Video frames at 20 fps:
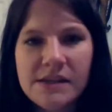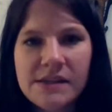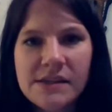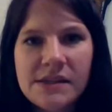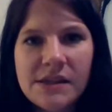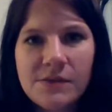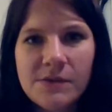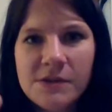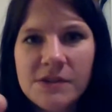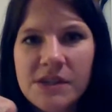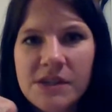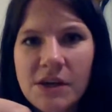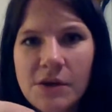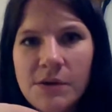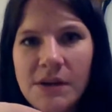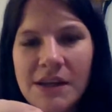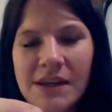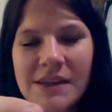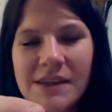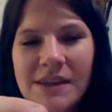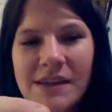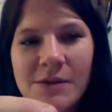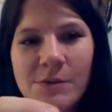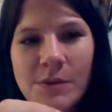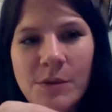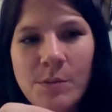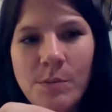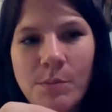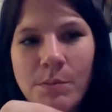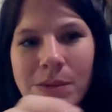silver tone inlaid
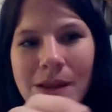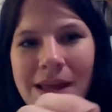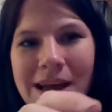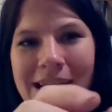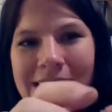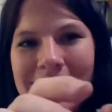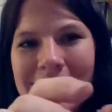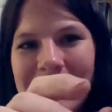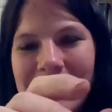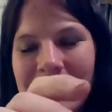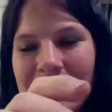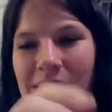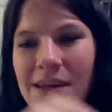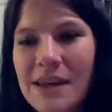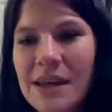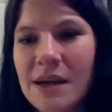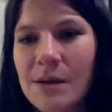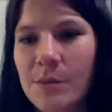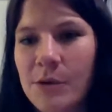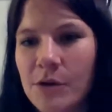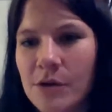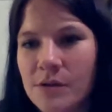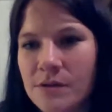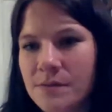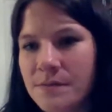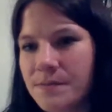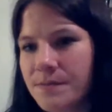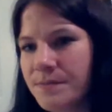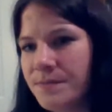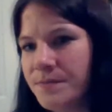with black enamel.